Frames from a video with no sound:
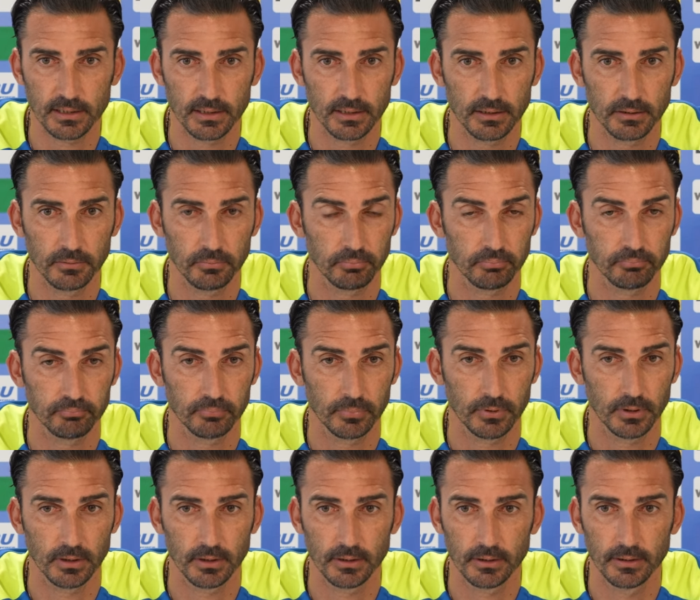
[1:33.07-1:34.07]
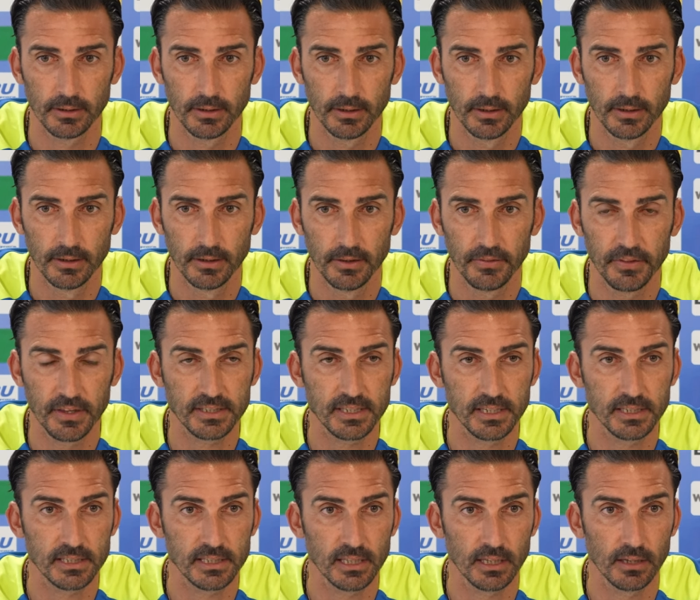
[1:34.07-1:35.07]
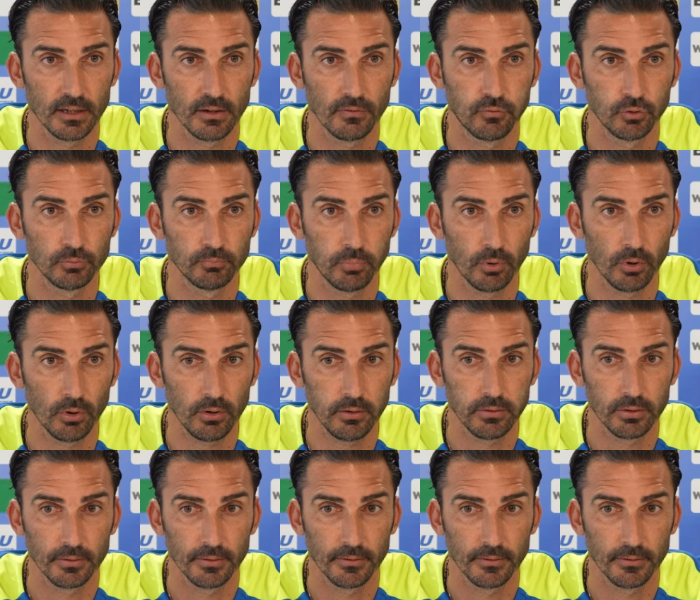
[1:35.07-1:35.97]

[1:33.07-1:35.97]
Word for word: Uh, this is the football.